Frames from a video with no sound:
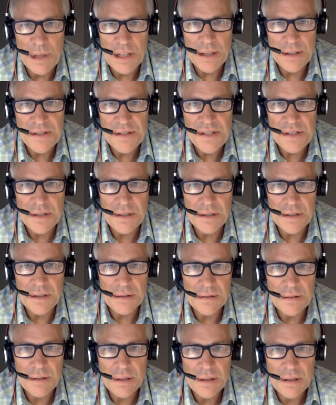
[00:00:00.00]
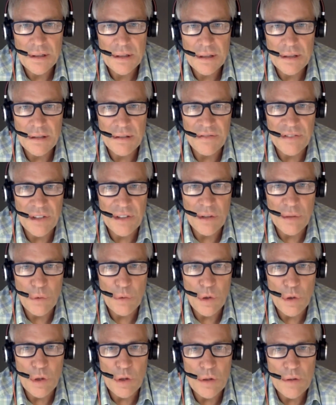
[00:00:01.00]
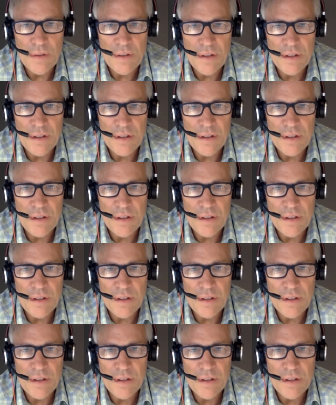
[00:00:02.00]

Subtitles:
months to fill a role.